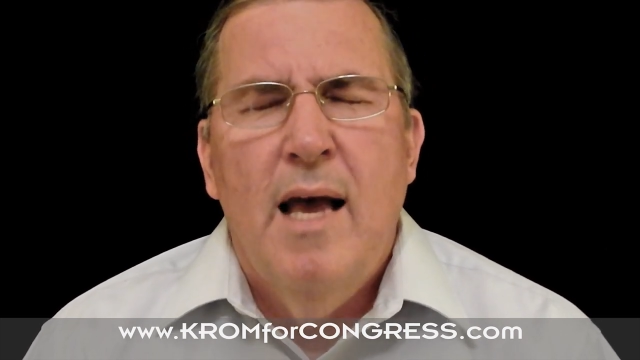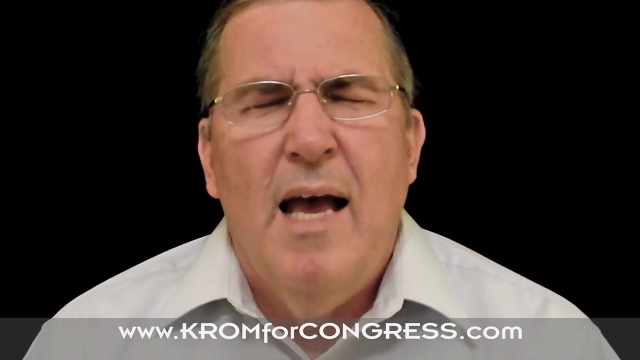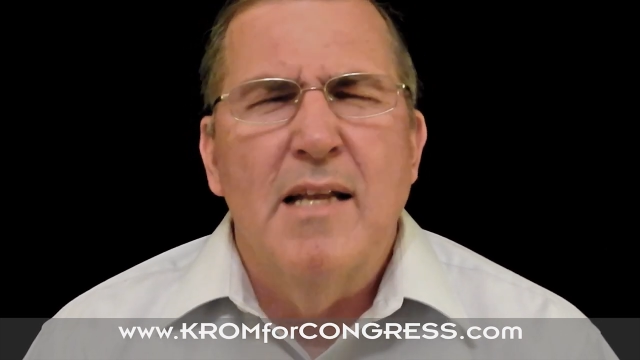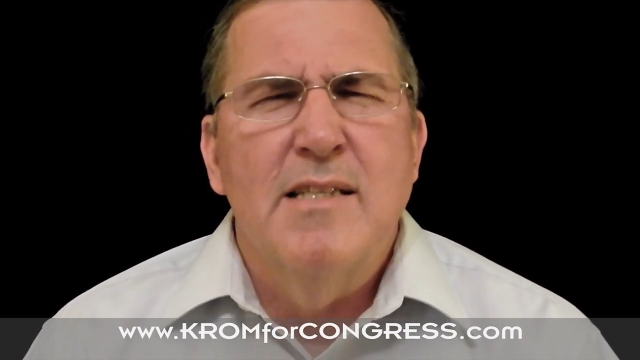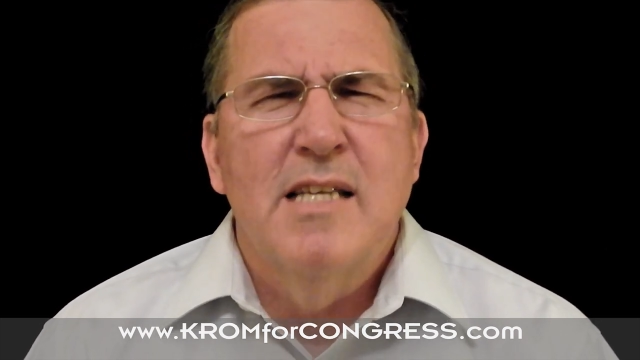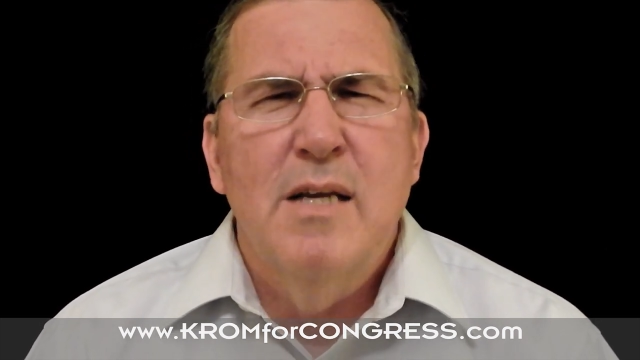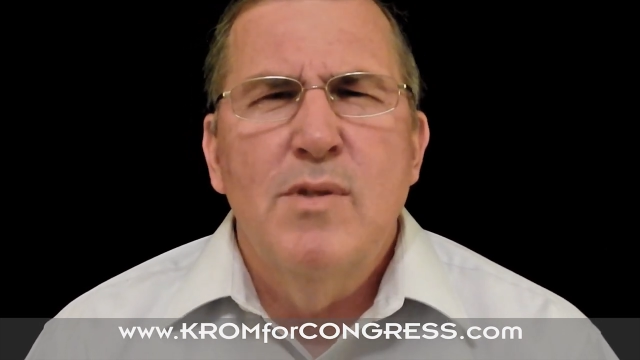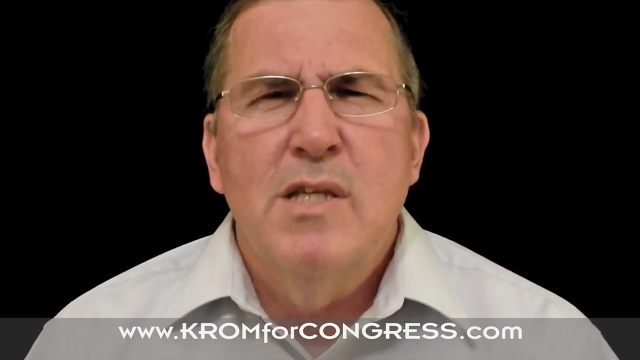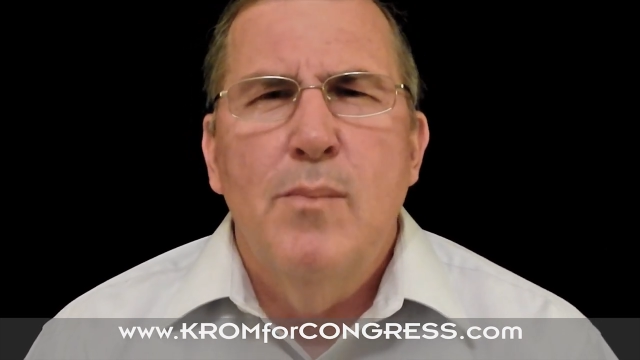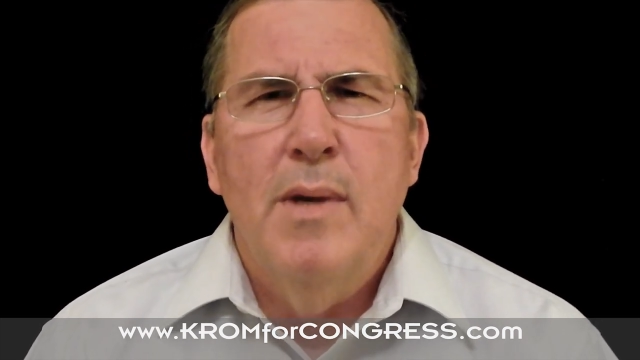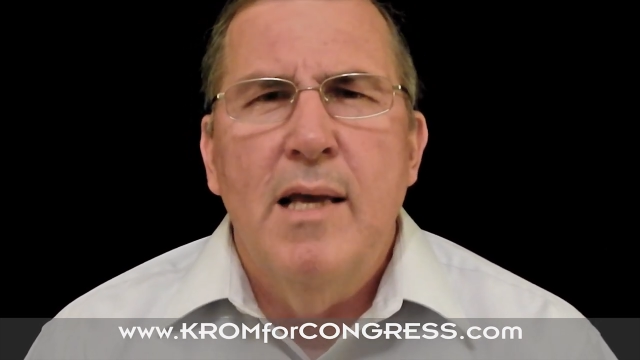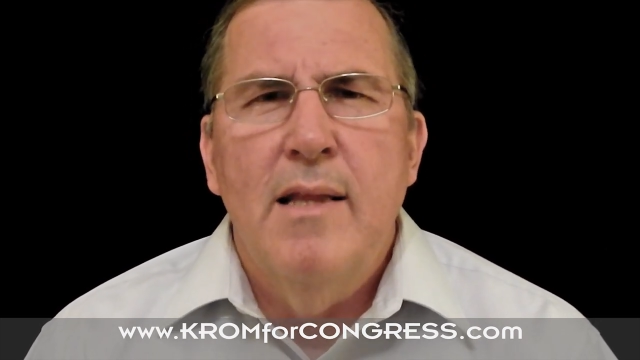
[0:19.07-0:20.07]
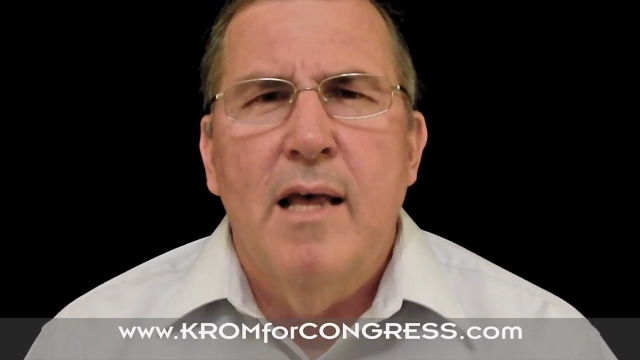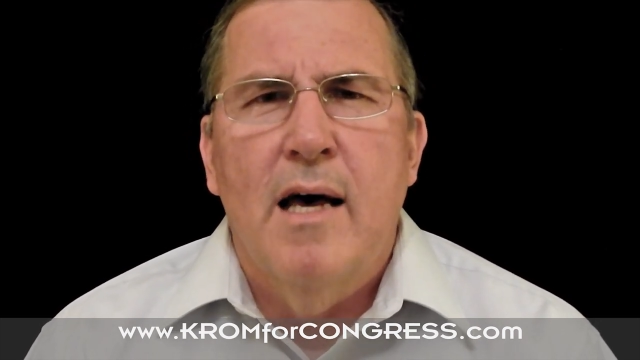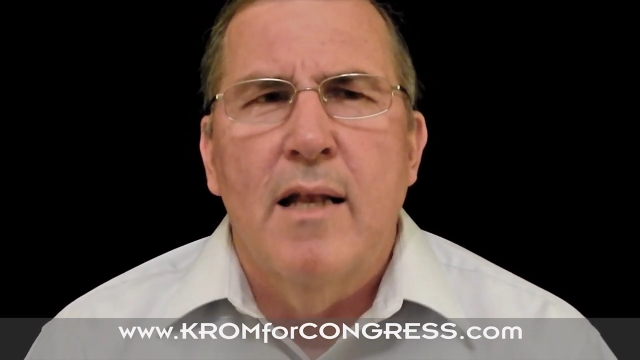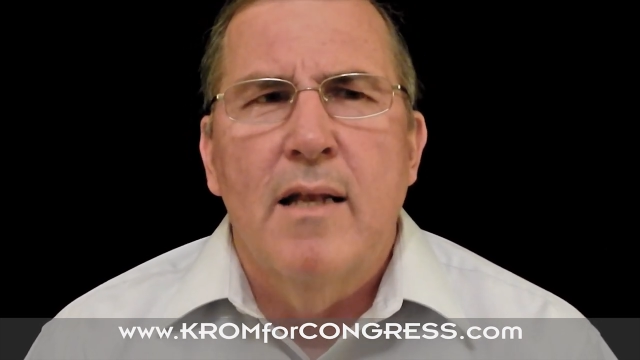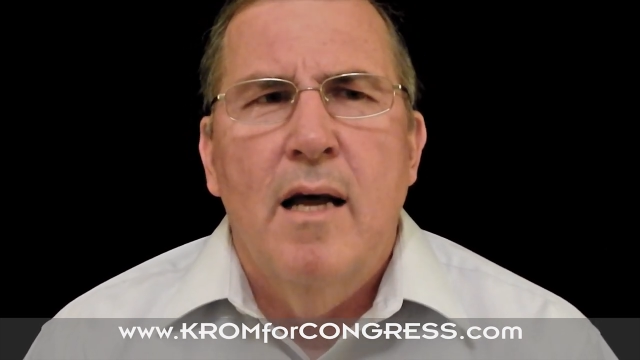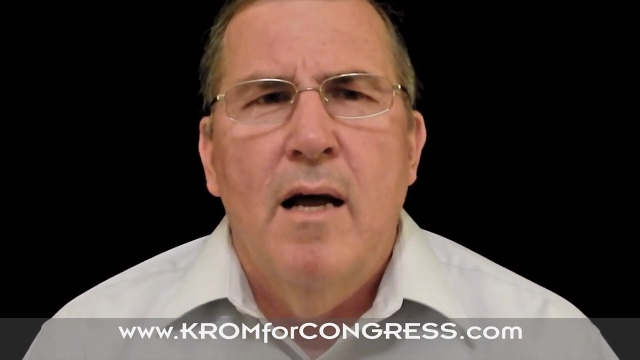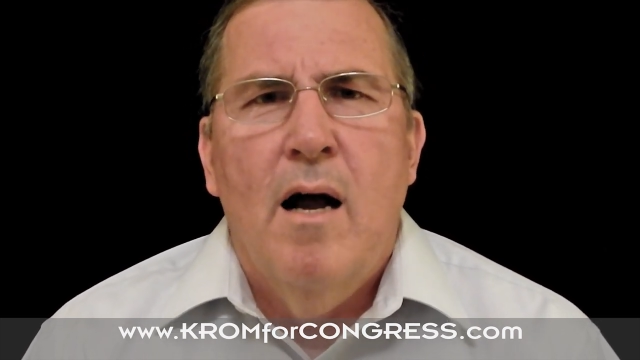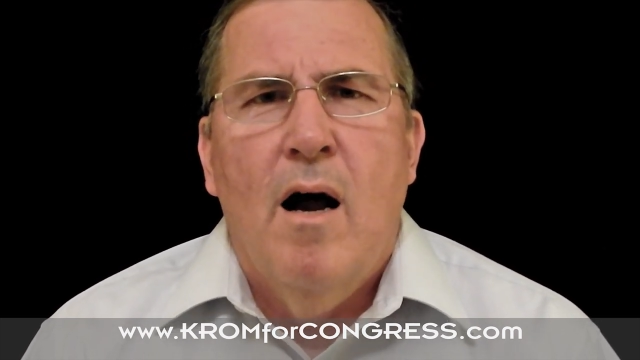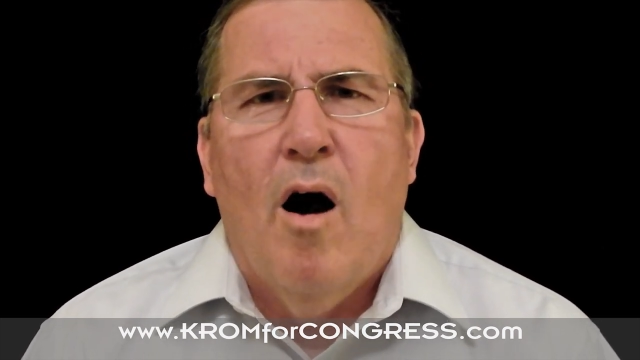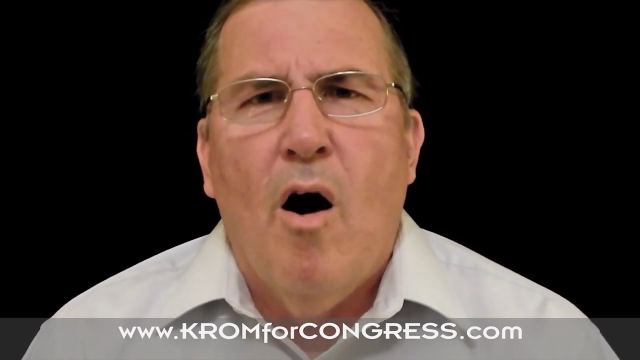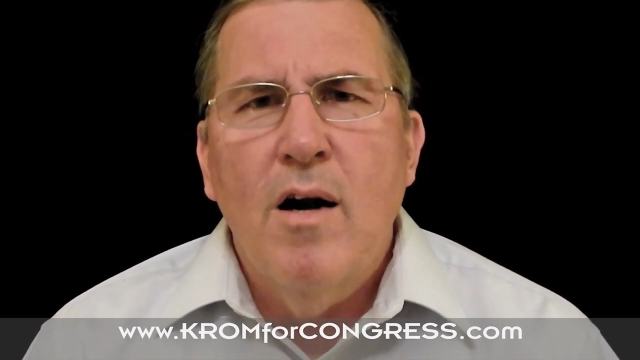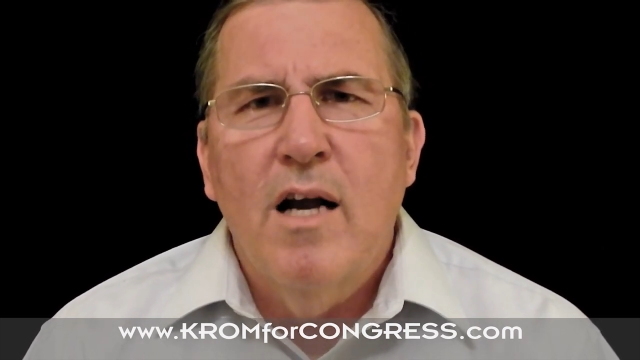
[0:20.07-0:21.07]
and it seems to me that
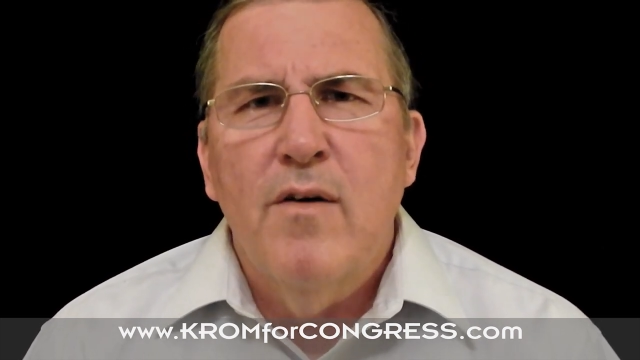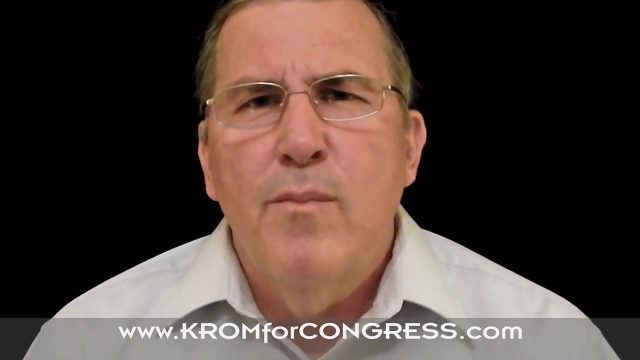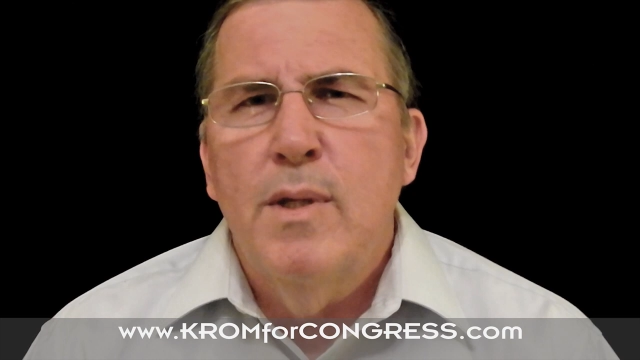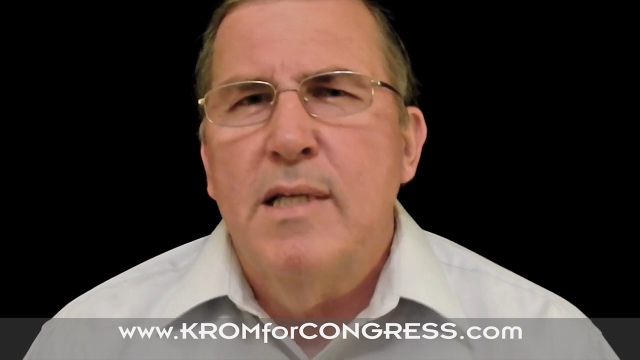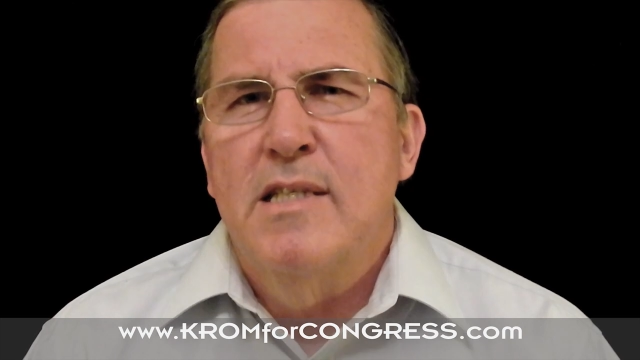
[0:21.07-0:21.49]
our government